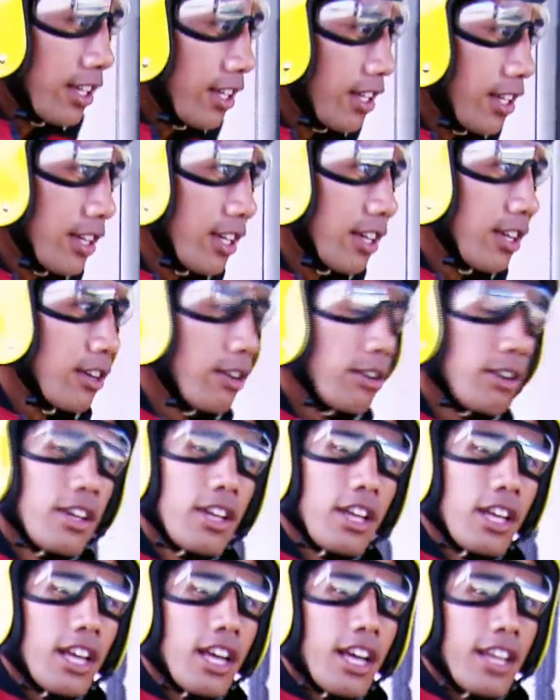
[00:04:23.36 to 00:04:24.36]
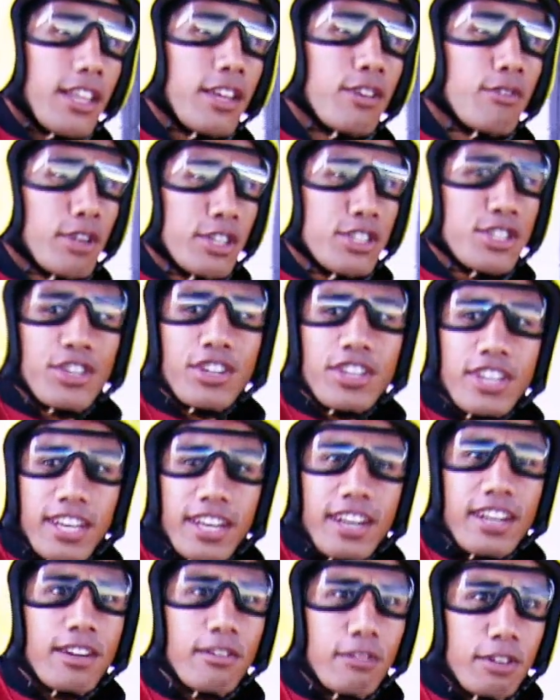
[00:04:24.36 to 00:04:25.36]
hard, man. Yeah, once you get
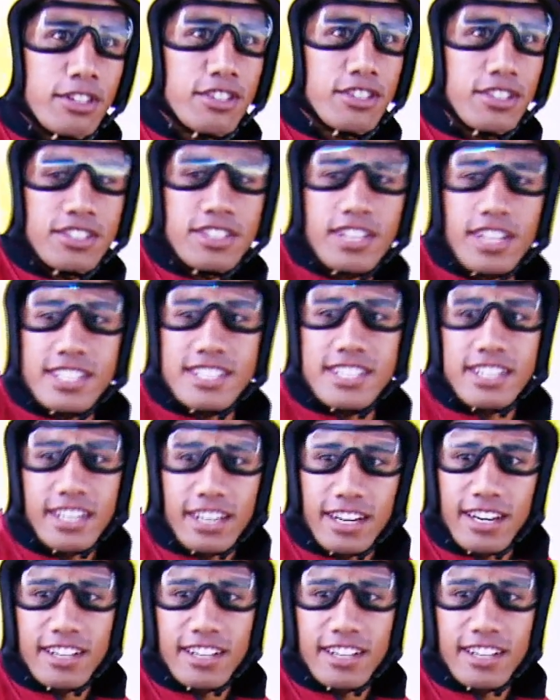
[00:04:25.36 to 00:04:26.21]
it, right? Once you start